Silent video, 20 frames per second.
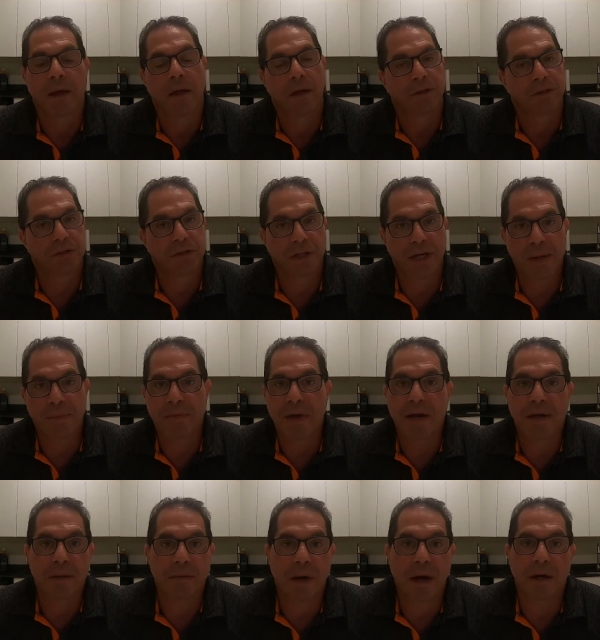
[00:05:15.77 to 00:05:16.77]
Just keep
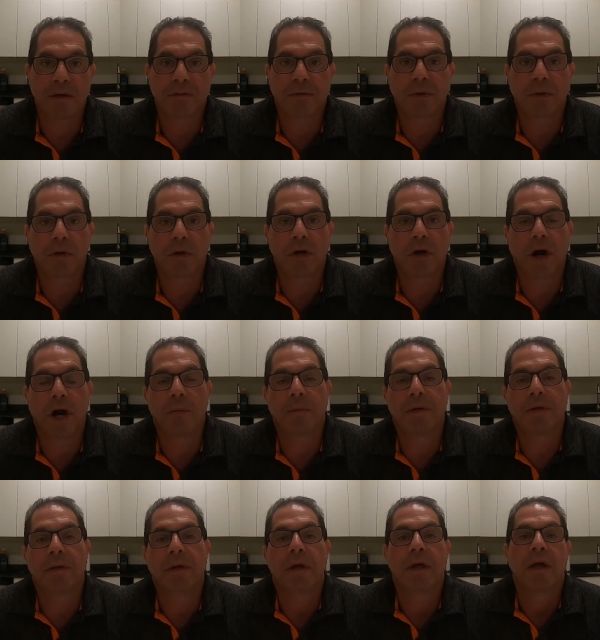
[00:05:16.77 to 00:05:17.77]
that in mind.
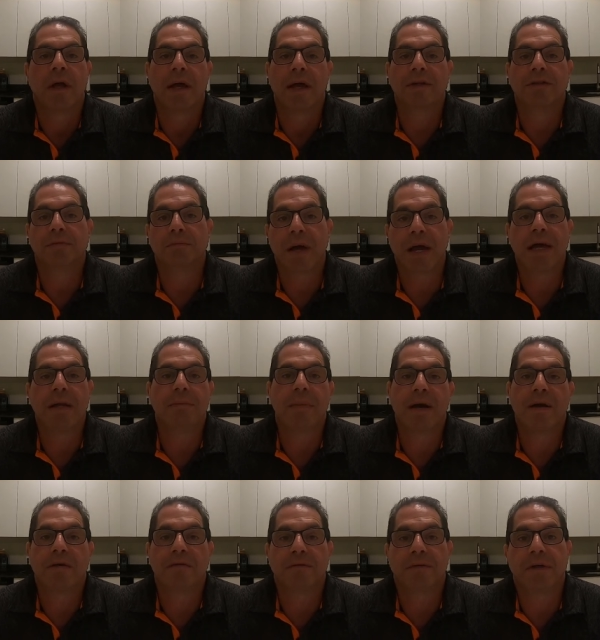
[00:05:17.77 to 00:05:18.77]
Fluorocarbon, its main
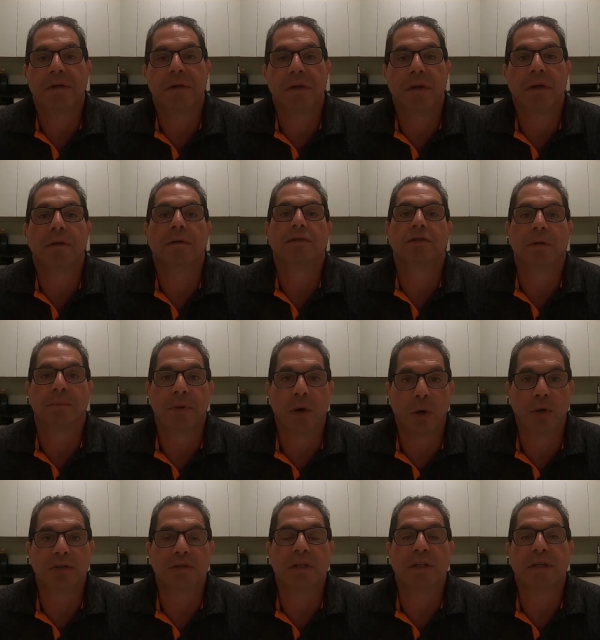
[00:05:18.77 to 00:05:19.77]
benefit
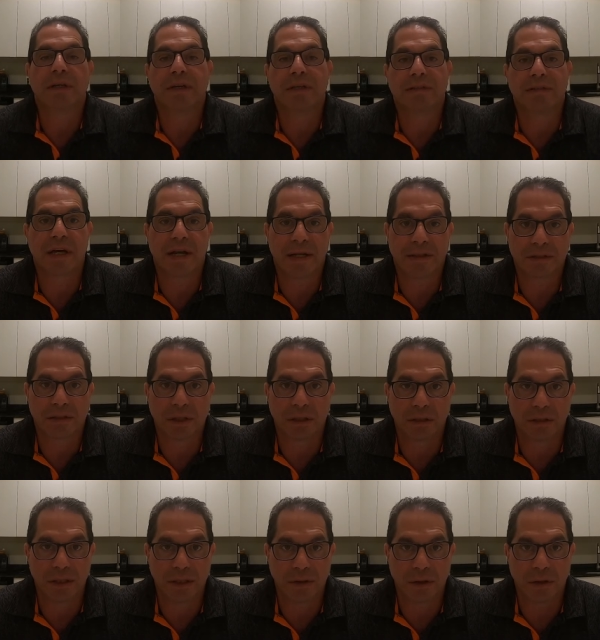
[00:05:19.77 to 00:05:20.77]
supposedly is that it's
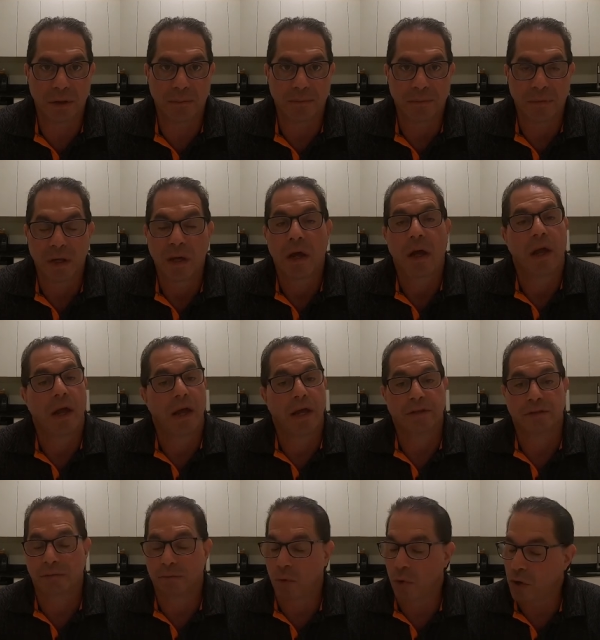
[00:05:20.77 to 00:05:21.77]
clearer.
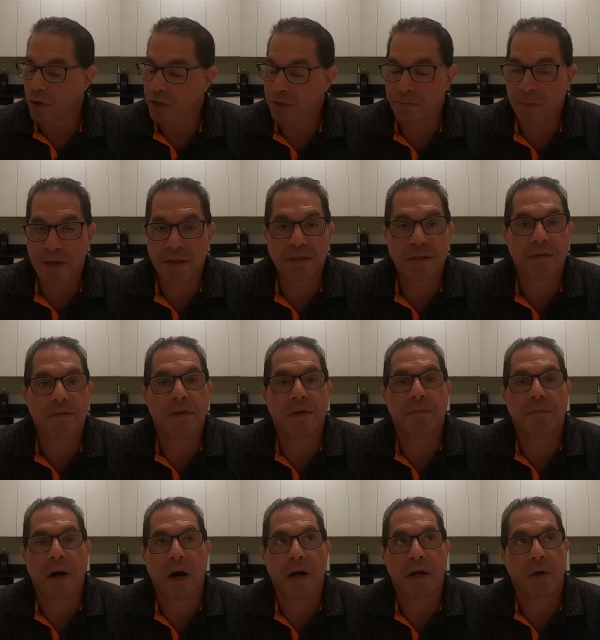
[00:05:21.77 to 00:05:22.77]
It's more expensive
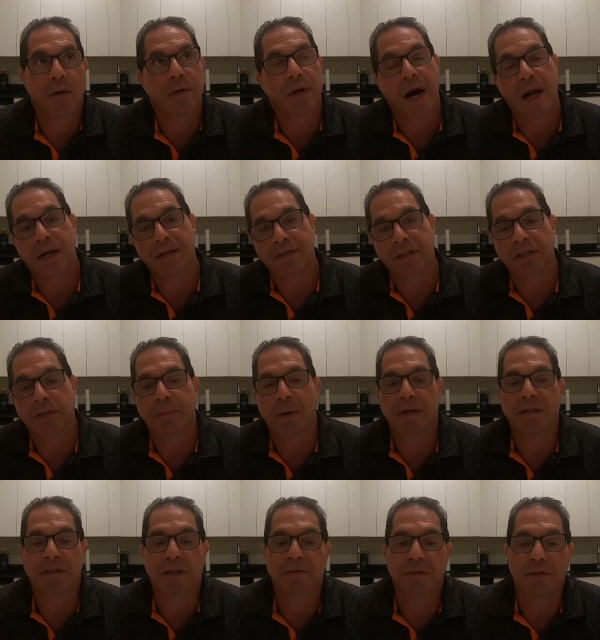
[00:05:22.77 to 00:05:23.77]
than mono, not as
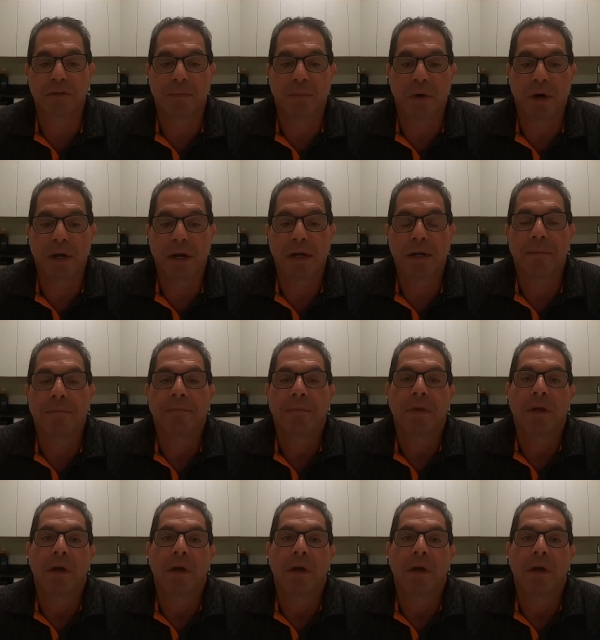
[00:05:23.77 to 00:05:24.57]
expensive as Braid.